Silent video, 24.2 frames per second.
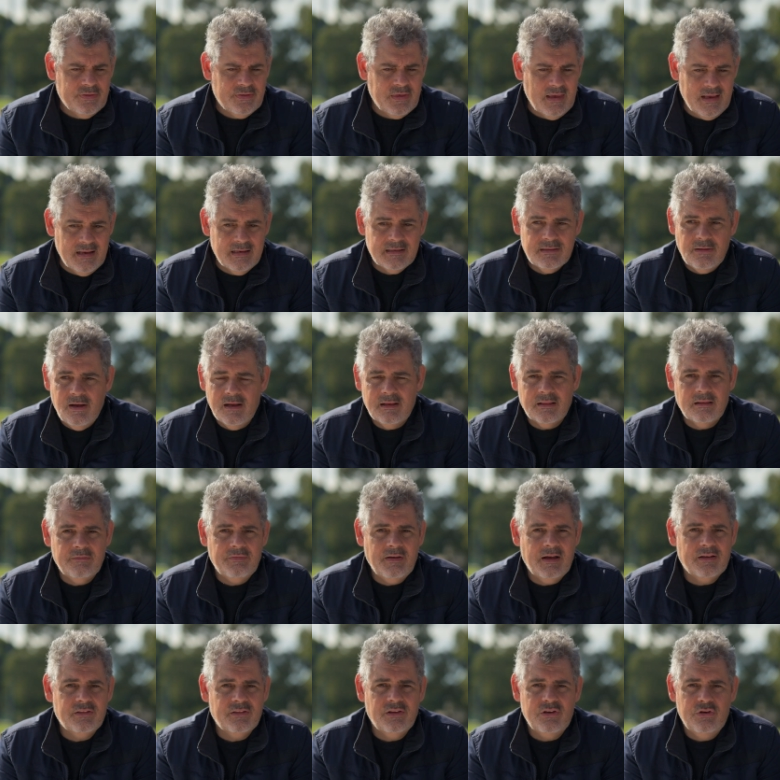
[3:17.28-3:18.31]
things like the
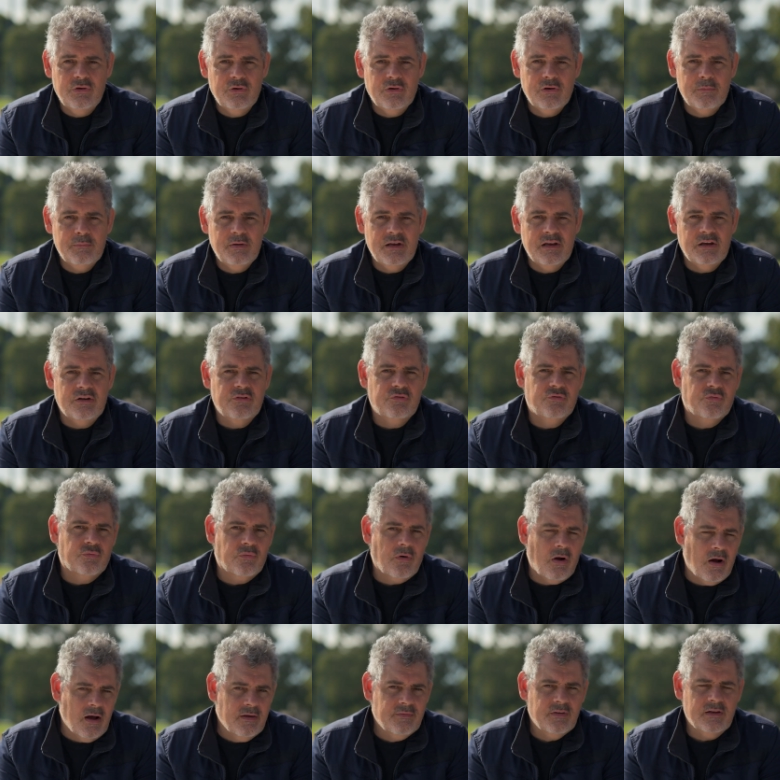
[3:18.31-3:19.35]
fact that you can be
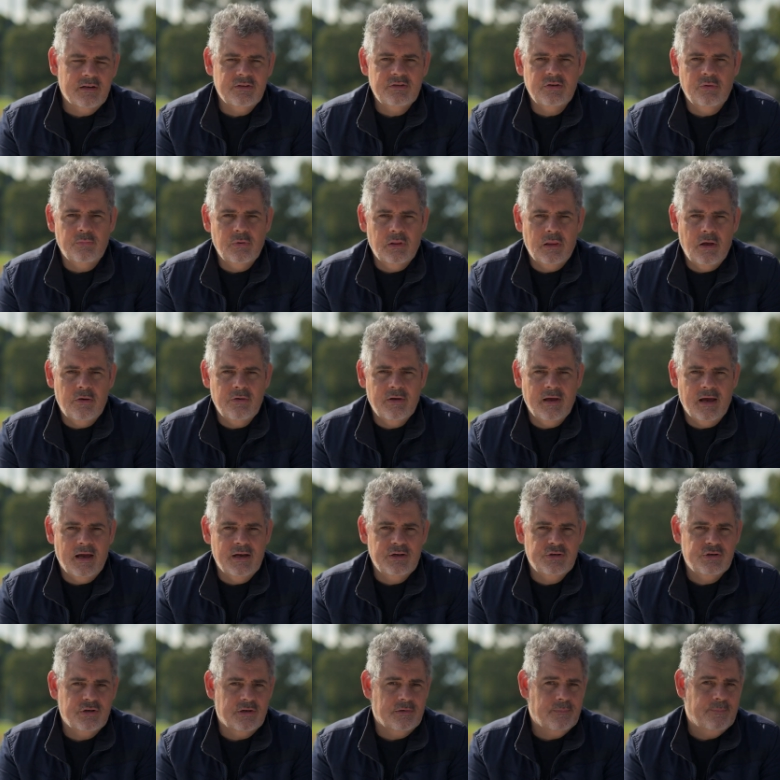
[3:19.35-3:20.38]
driving to a
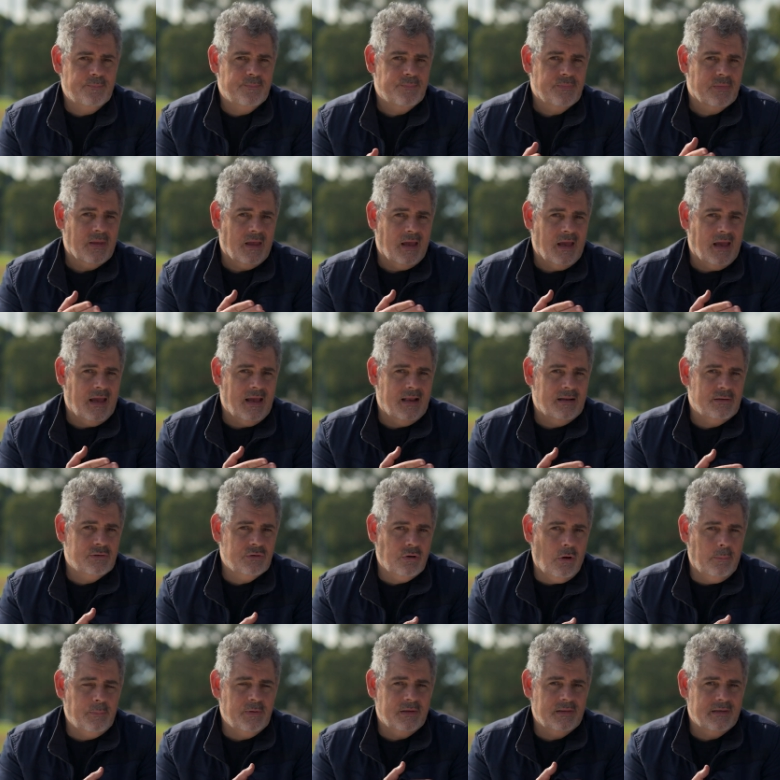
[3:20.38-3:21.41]
location and
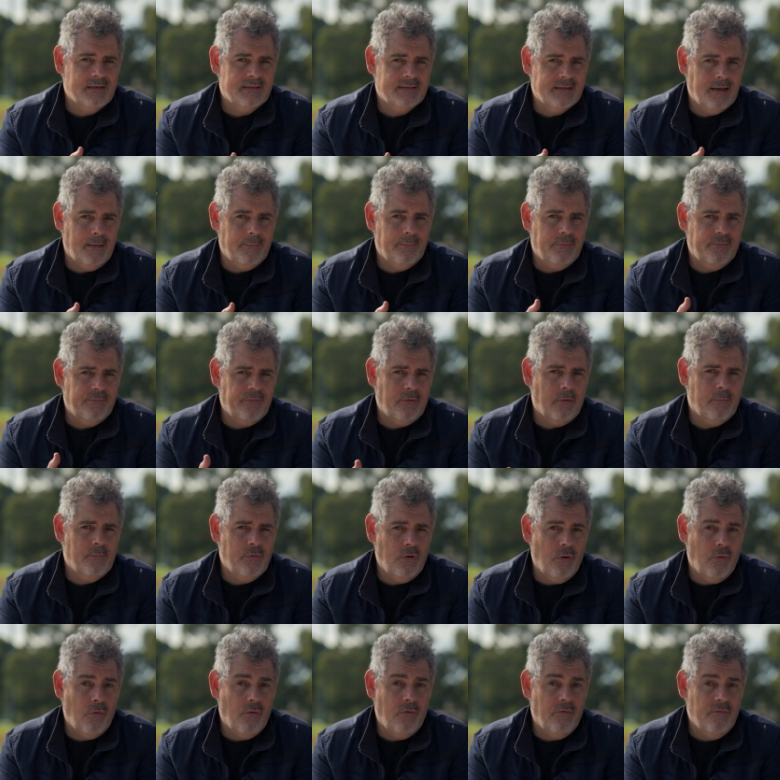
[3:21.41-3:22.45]
topping this up from
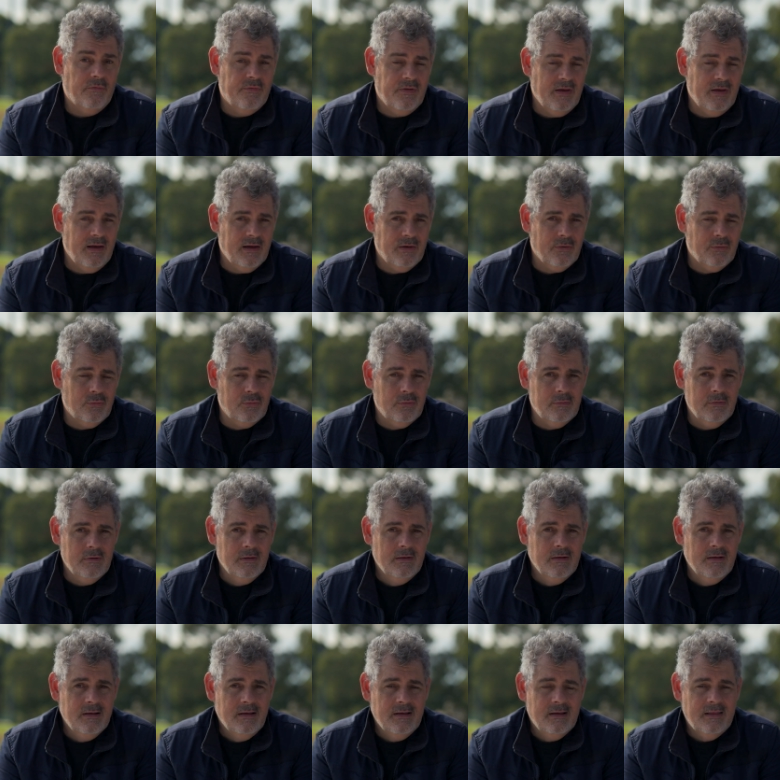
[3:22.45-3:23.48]
your vehicle,
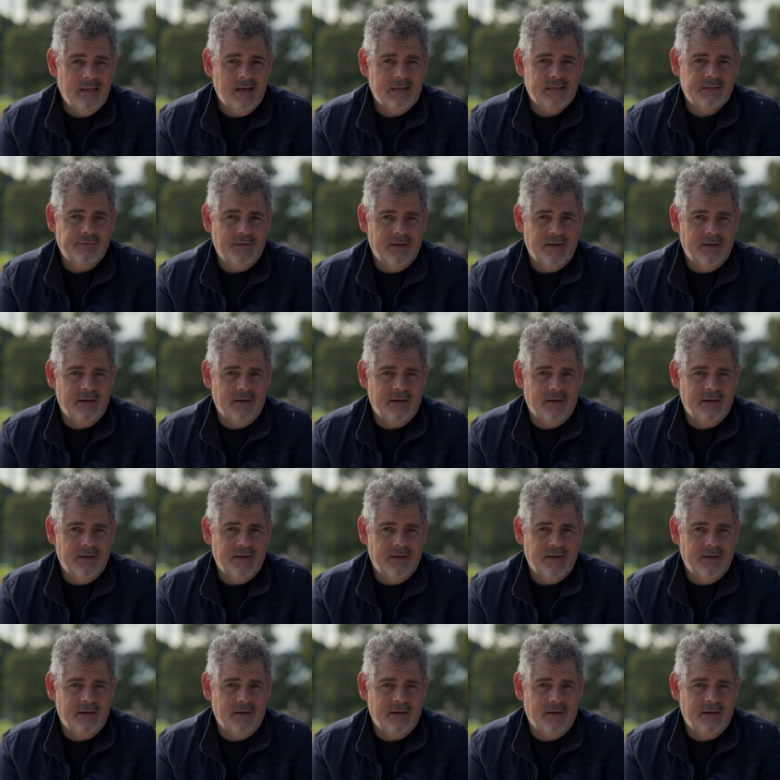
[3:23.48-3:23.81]
that's